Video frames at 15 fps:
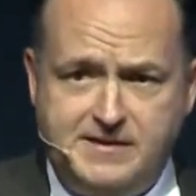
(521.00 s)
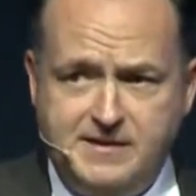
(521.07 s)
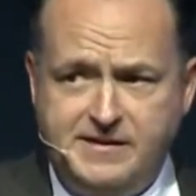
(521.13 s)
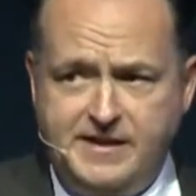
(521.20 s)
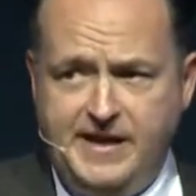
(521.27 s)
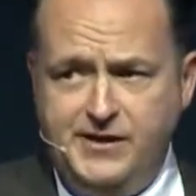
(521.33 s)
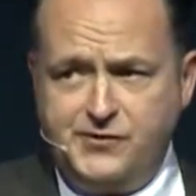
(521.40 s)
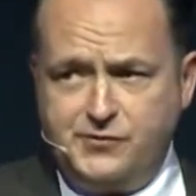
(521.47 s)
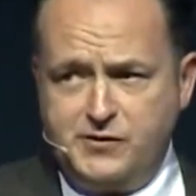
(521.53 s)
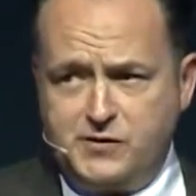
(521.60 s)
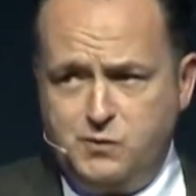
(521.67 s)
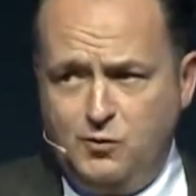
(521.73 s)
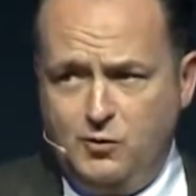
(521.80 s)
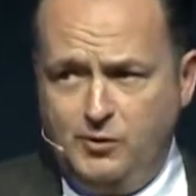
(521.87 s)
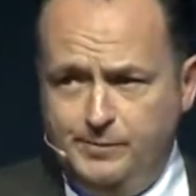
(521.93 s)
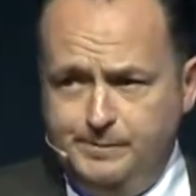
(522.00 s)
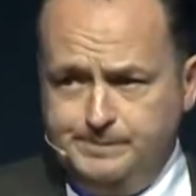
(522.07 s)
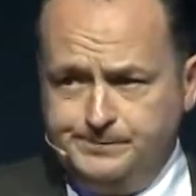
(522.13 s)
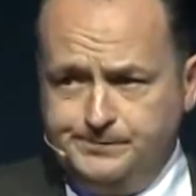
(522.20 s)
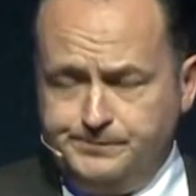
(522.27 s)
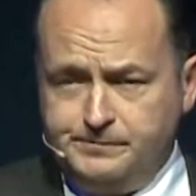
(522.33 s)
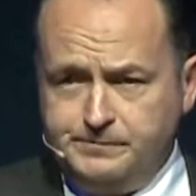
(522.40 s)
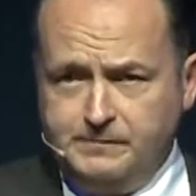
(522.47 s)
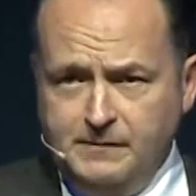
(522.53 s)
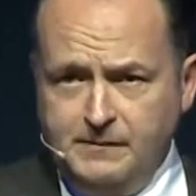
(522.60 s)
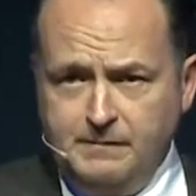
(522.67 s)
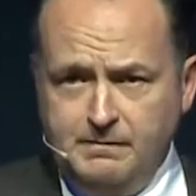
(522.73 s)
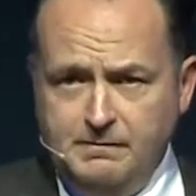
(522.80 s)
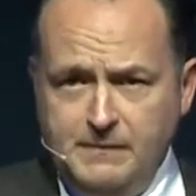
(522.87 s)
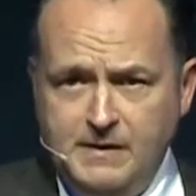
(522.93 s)
dangerous world.
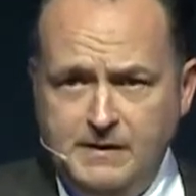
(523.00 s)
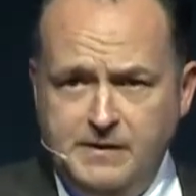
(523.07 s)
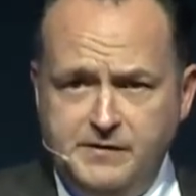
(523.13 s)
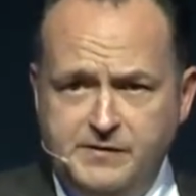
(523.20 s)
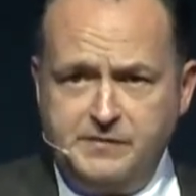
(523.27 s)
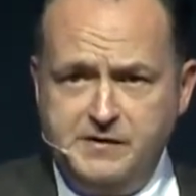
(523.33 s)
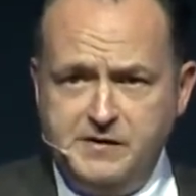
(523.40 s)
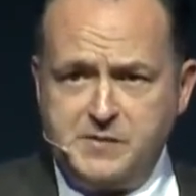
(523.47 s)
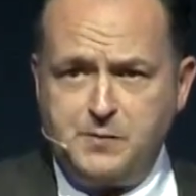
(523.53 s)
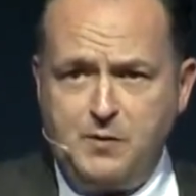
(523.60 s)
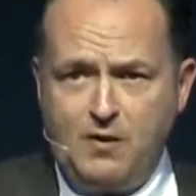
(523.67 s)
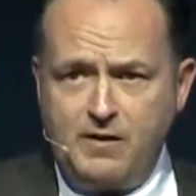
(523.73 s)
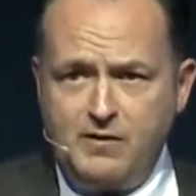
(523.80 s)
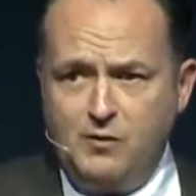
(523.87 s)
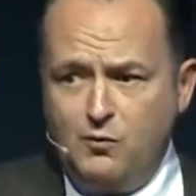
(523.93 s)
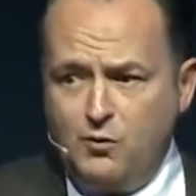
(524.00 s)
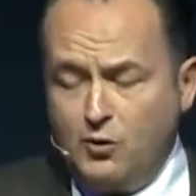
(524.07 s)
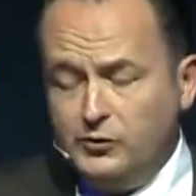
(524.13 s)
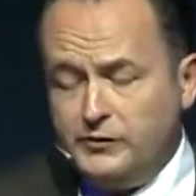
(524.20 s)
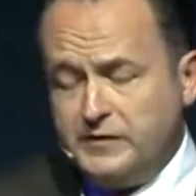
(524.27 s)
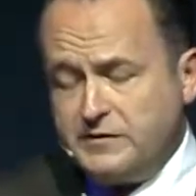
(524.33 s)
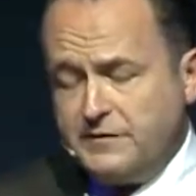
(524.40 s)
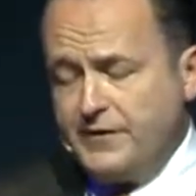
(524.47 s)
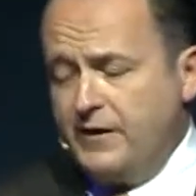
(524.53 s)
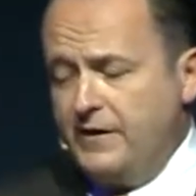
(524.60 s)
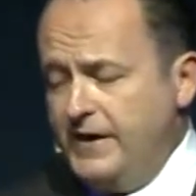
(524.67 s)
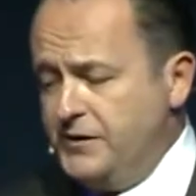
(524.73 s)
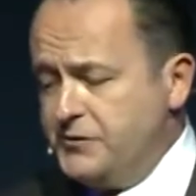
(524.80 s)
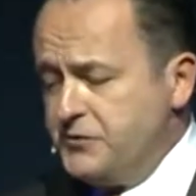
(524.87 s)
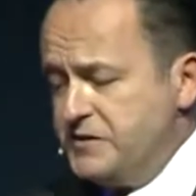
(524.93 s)
This part of the world is a
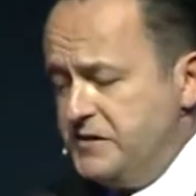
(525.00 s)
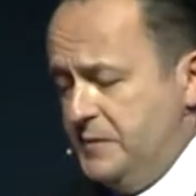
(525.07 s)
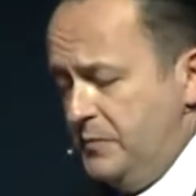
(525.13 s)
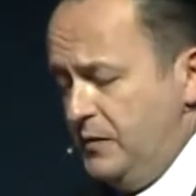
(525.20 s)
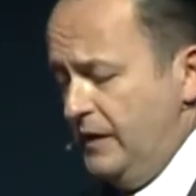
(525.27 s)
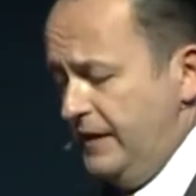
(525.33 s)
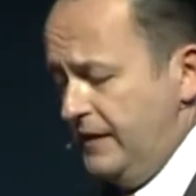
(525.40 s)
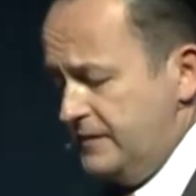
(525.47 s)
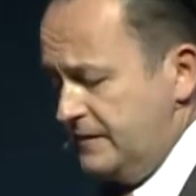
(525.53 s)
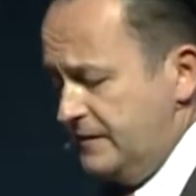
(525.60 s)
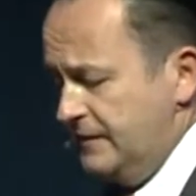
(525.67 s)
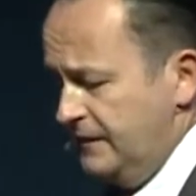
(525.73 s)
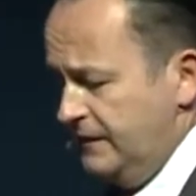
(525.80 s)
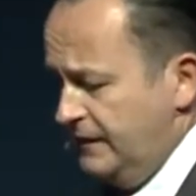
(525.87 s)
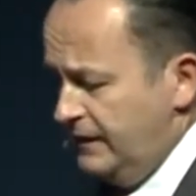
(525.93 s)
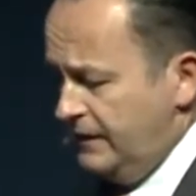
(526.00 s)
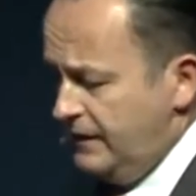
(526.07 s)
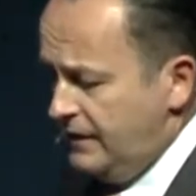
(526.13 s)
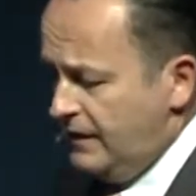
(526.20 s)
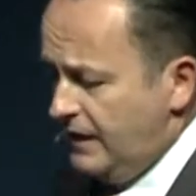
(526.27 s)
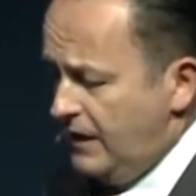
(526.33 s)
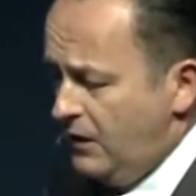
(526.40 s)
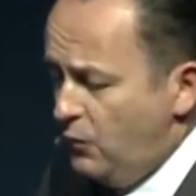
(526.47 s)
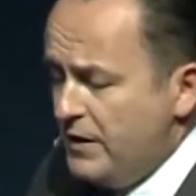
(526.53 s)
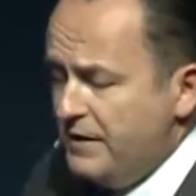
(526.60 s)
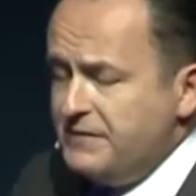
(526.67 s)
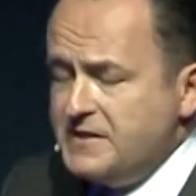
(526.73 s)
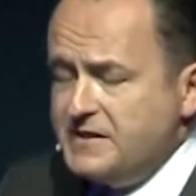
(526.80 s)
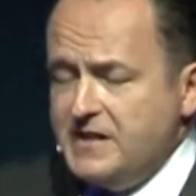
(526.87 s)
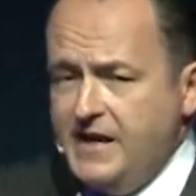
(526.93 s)
very interesting place.
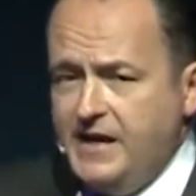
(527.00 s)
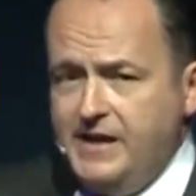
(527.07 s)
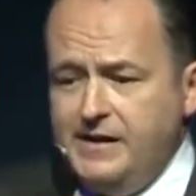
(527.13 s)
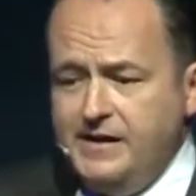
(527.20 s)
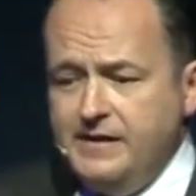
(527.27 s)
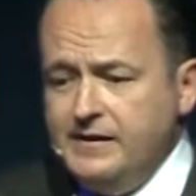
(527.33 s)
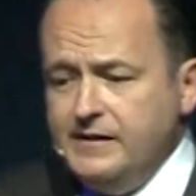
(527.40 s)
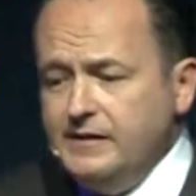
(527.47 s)
We've seen